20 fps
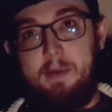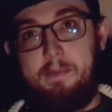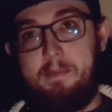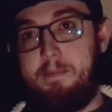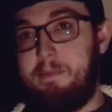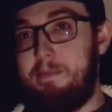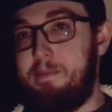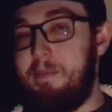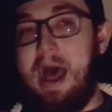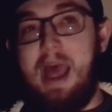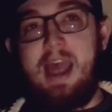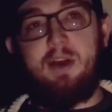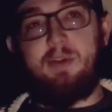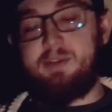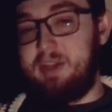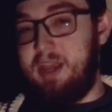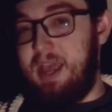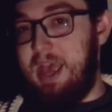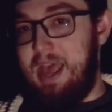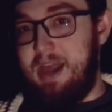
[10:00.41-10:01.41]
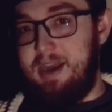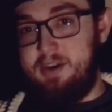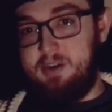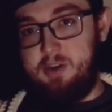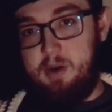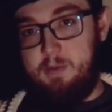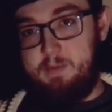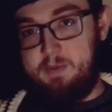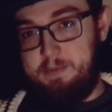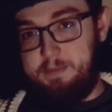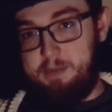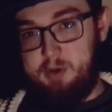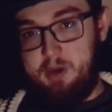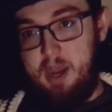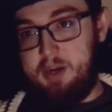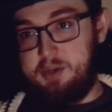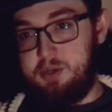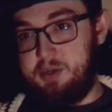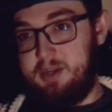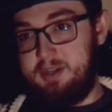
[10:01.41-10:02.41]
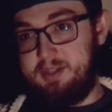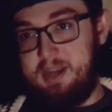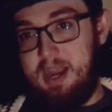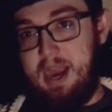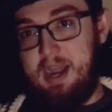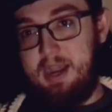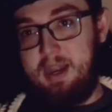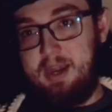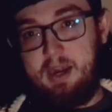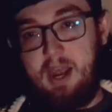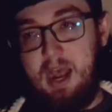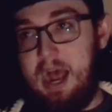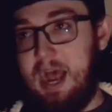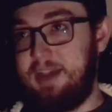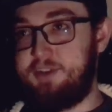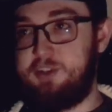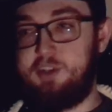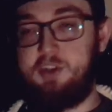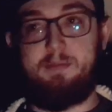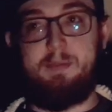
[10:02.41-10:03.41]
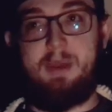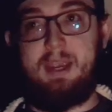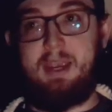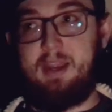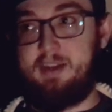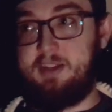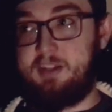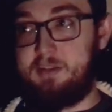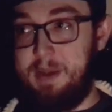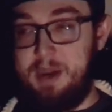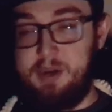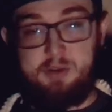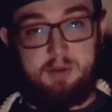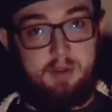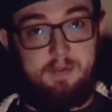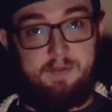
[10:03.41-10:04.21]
miles ahead in terms of production design and costuming and special